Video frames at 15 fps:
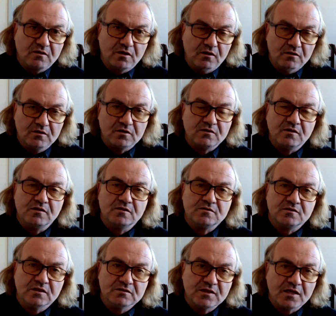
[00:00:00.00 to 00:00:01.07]

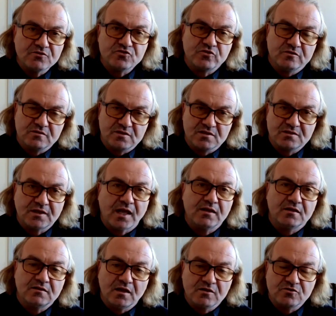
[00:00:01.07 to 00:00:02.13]
alertness, attention, sustained
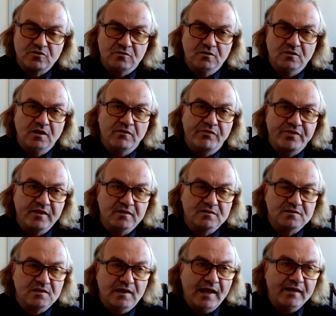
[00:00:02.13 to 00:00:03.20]
attention, and
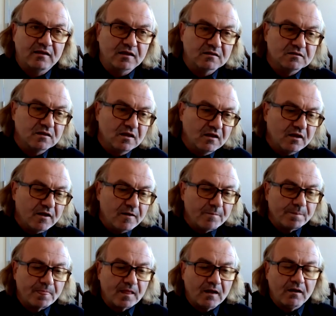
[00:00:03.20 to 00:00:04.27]
things like
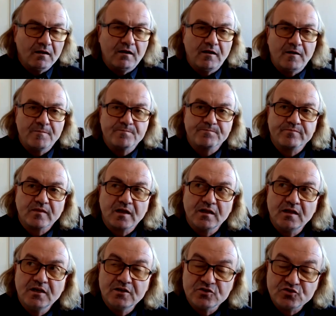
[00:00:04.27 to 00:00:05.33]
it. Um,
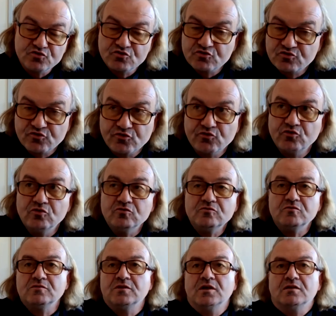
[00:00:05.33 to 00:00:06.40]
it is
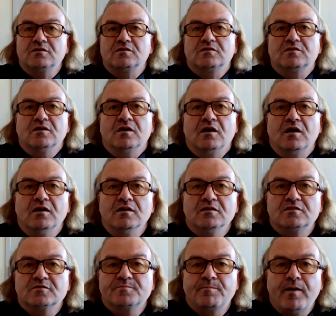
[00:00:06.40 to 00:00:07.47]
true that uh,
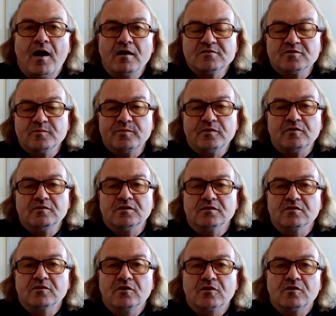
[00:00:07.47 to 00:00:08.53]
it's possible
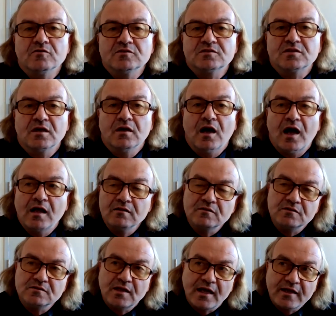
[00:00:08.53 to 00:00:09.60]
that girls are
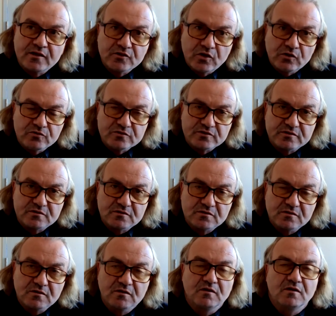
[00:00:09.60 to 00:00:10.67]
underdiagnosed